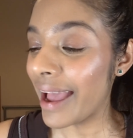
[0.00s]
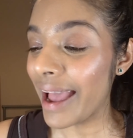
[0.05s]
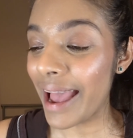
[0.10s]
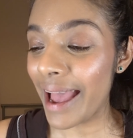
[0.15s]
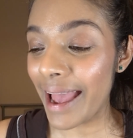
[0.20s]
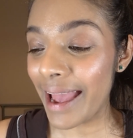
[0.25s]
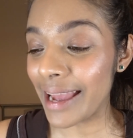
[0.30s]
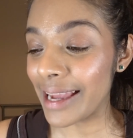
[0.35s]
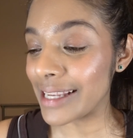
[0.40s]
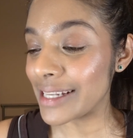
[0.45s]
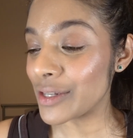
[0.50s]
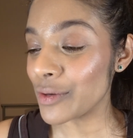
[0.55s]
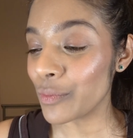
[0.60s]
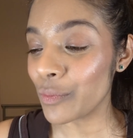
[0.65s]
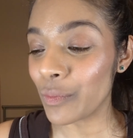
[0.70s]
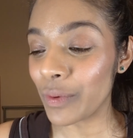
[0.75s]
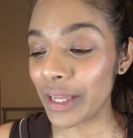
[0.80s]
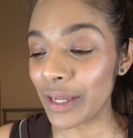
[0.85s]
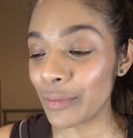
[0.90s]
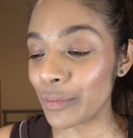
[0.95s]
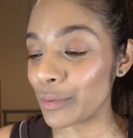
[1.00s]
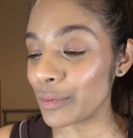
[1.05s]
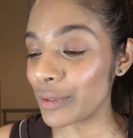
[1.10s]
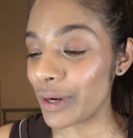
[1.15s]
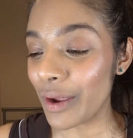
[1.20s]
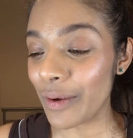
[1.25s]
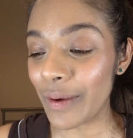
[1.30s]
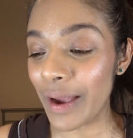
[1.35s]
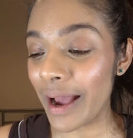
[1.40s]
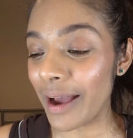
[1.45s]
and we all
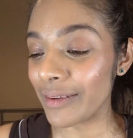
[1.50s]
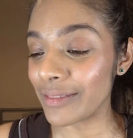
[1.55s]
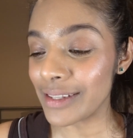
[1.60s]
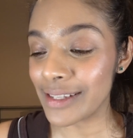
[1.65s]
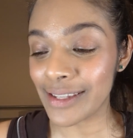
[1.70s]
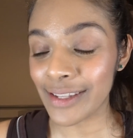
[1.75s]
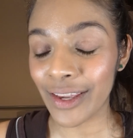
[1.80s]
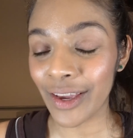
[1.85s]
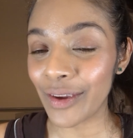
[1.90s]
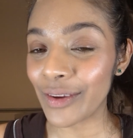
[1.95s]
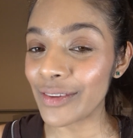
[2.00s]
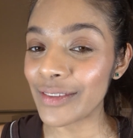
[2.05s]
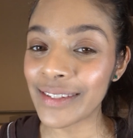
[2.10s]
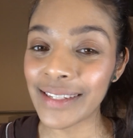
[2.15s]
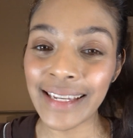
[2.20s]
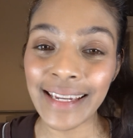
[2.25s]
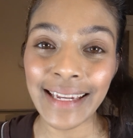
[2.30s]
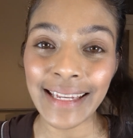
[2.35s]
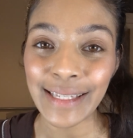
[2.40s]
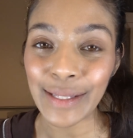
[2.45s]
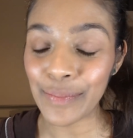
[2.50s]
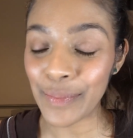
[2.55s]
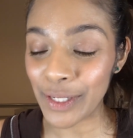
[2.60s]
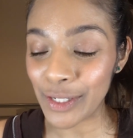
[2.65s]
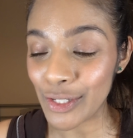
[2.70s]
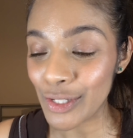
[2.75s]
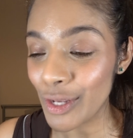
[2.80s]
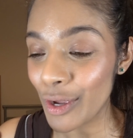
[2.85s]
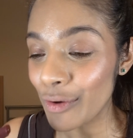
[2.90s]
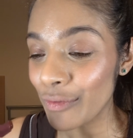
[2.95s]
know how this goes. It's been
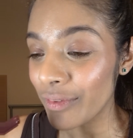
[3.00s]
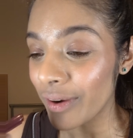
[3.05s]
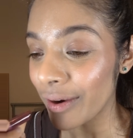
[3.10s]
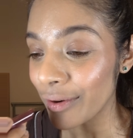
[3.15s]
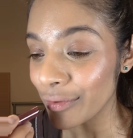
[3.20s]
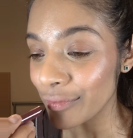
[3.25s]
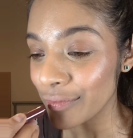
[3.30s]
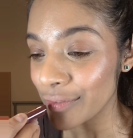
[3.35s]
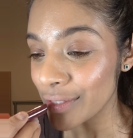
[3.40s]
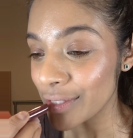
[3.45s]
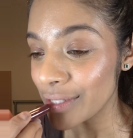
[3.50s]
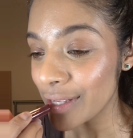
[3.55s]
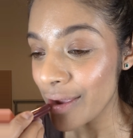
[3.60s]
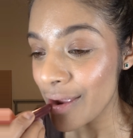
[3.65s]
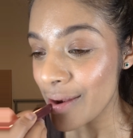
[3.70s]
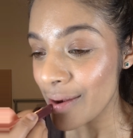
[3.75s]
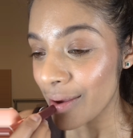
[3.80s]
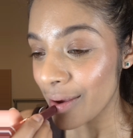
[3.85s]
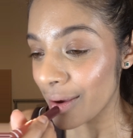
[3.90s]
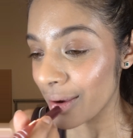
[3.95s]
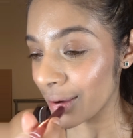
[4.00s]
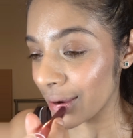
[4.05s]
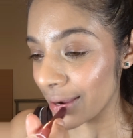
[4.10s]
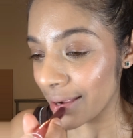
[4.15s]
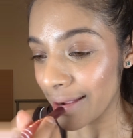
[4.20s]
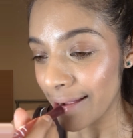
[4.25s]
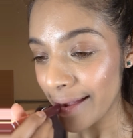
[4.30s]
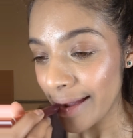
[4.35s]
so viral for so long.